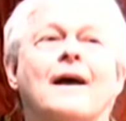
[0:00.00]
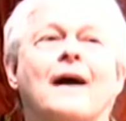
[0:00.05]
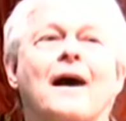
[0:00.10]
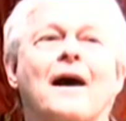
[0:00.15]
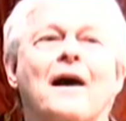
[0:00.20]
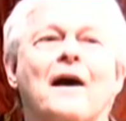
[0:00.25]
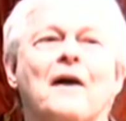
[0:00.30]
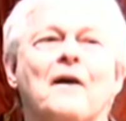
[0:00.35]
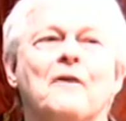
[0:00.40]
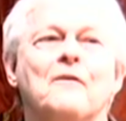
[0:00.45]

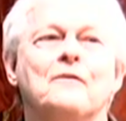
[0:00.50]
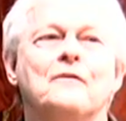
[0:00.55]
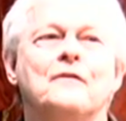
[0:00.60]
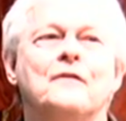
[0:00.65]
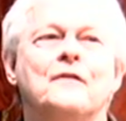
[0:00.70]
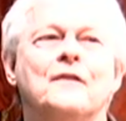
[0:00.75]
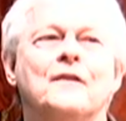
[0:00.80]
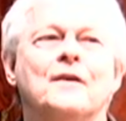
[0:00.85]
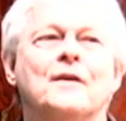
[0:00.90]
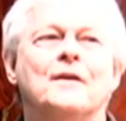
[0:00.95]

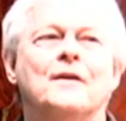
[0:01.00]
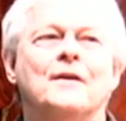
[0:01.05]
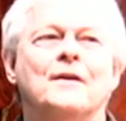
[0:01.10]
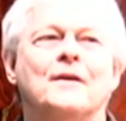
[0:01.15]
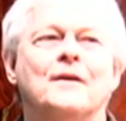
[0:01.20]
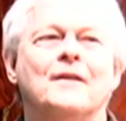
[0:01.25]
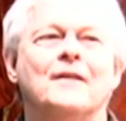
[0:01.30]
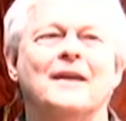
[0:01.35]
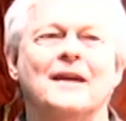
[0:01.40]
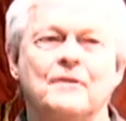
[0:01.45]
of
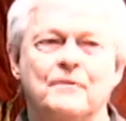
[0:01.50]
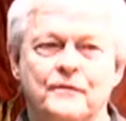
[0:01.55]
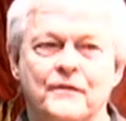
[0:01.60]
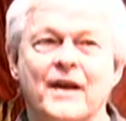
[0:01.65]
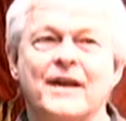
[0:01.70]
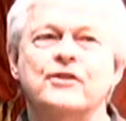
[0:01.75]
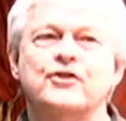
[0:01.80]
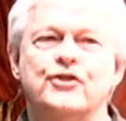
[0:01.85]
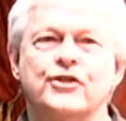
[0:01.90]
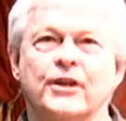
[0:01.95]

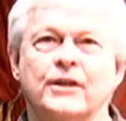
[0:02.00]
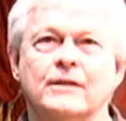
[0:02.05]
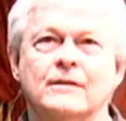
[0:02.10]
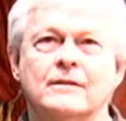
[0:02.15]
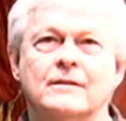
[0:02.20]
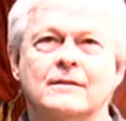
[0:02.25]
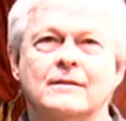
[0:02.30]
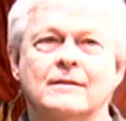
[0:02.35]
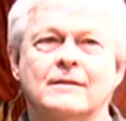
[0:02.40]
invention,